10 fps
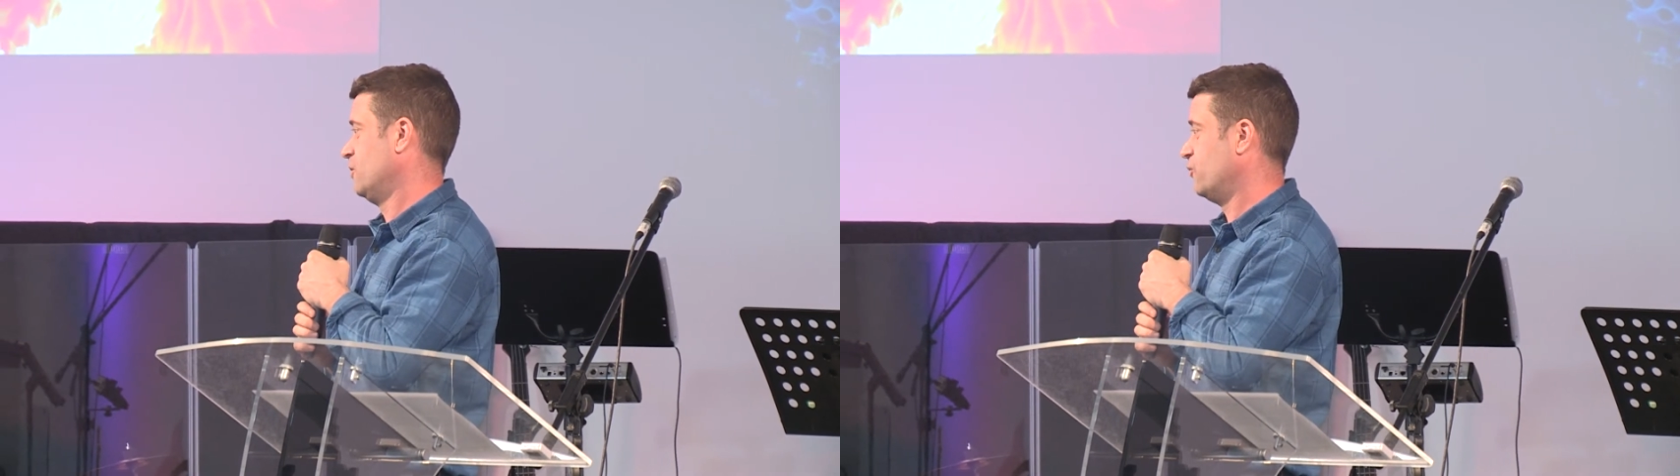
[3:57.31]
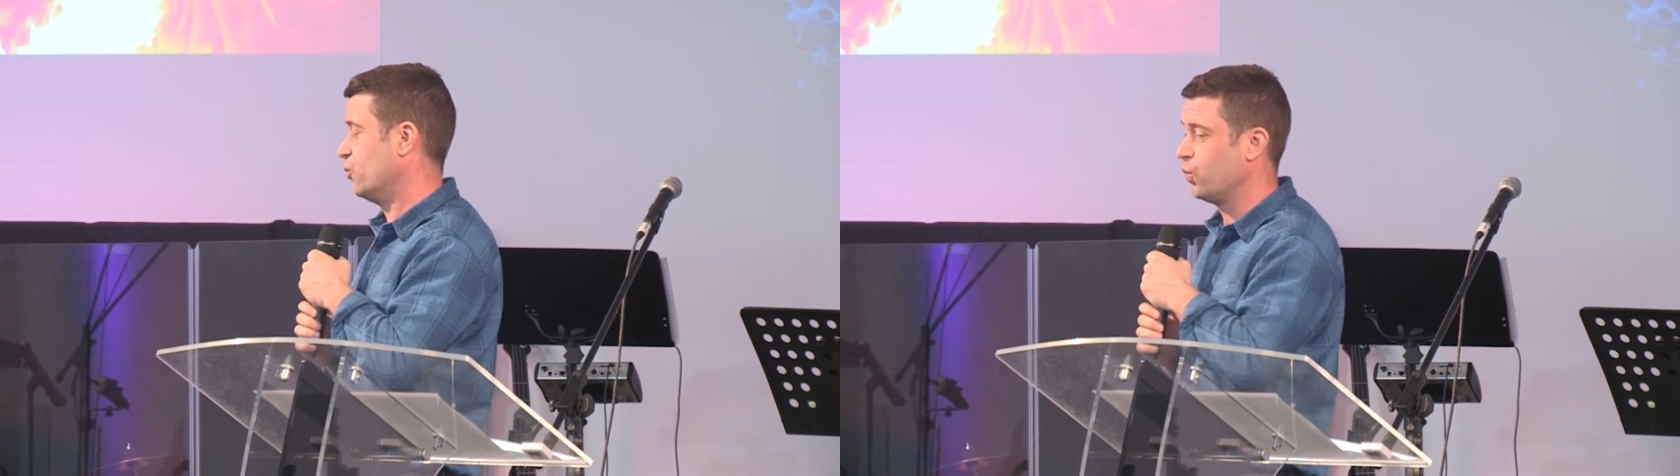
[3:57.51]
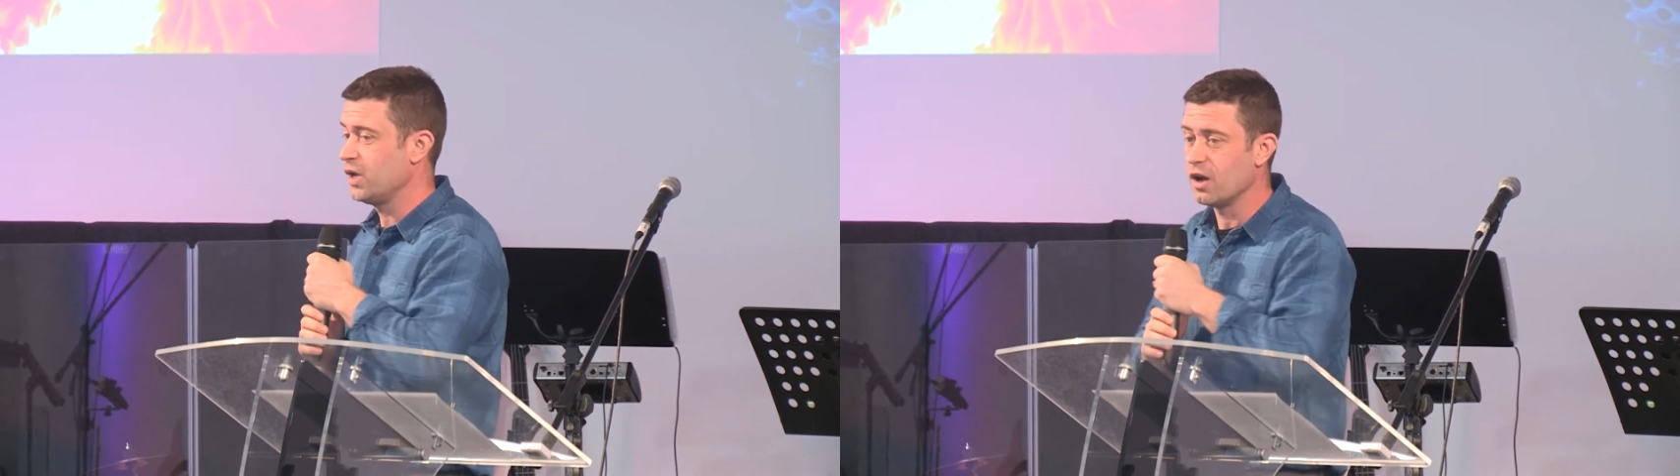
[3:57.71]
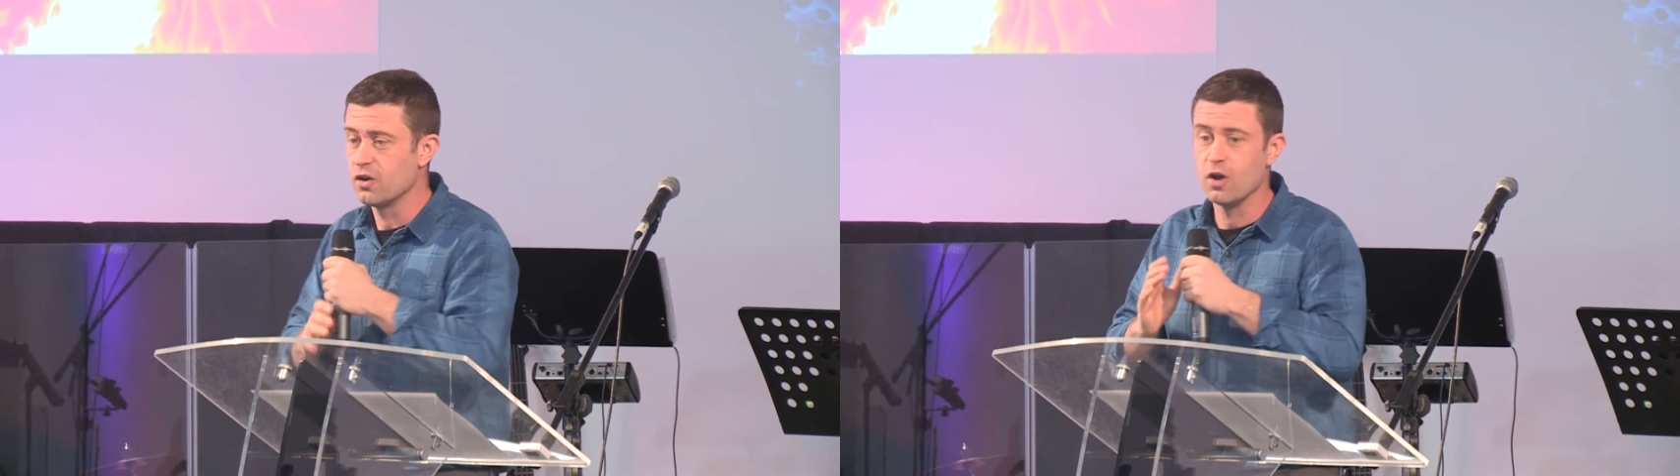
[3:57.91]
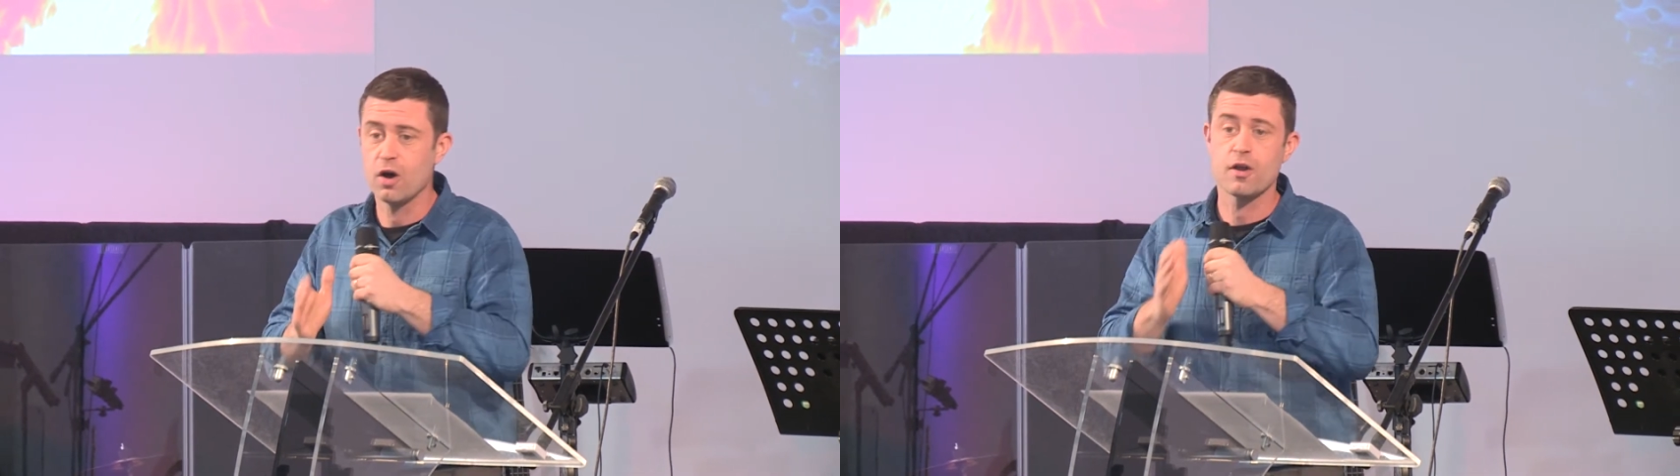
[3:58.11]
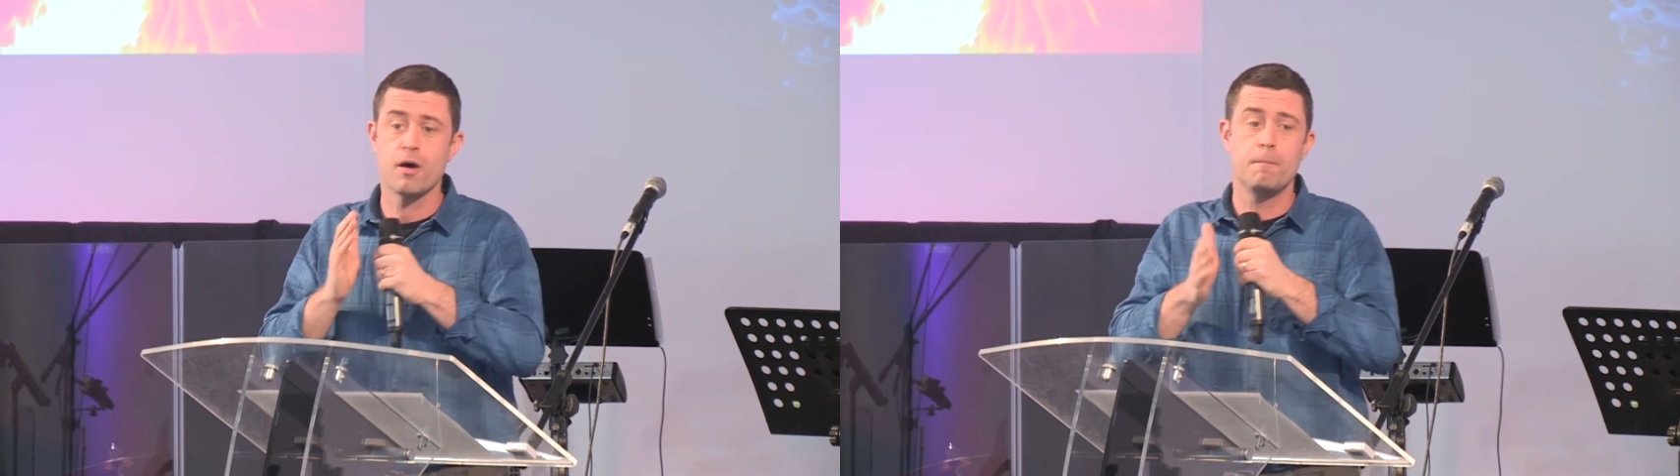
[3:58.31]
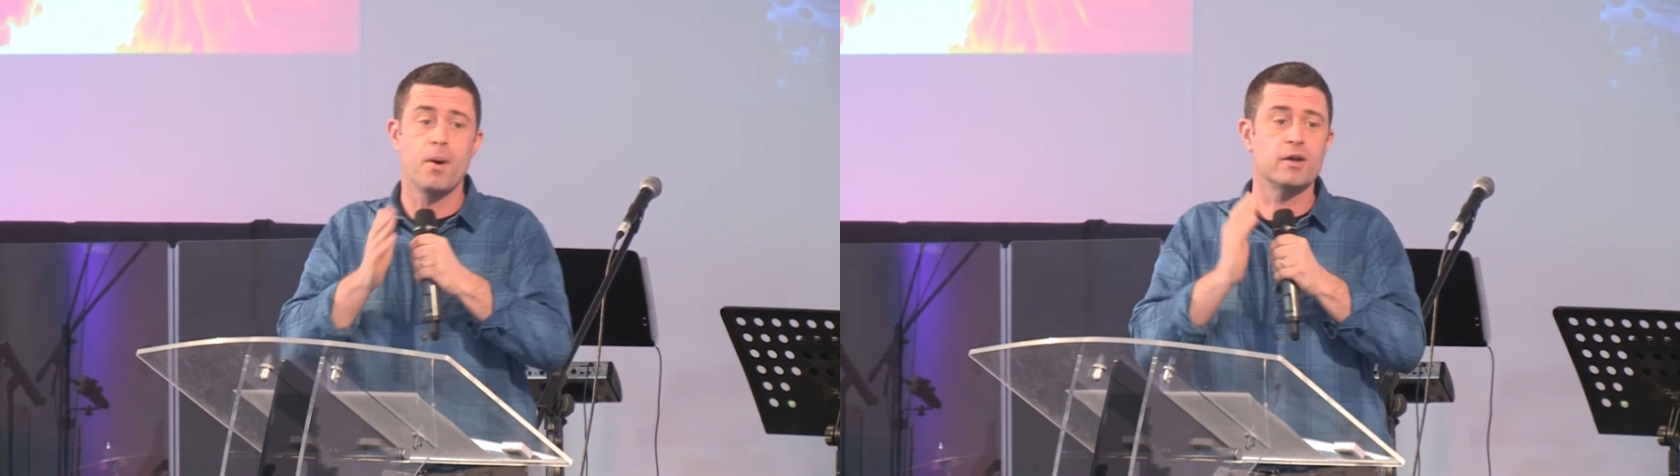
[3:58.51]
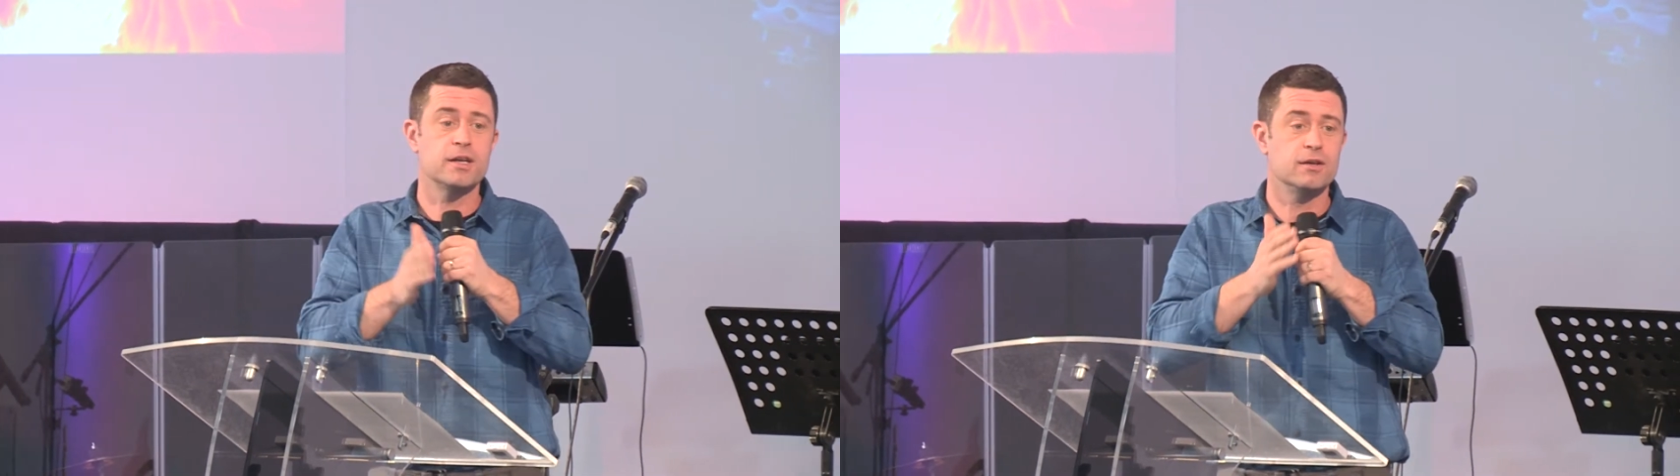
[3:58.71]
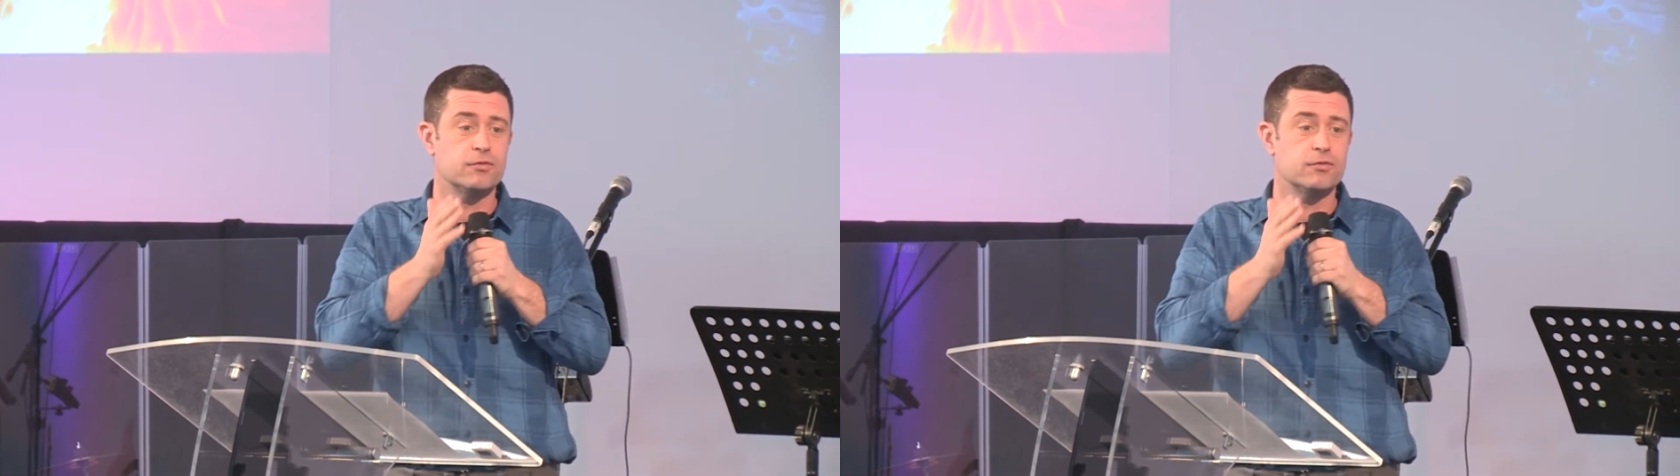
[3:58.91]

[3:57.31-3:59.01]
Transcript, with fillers: For we are not a body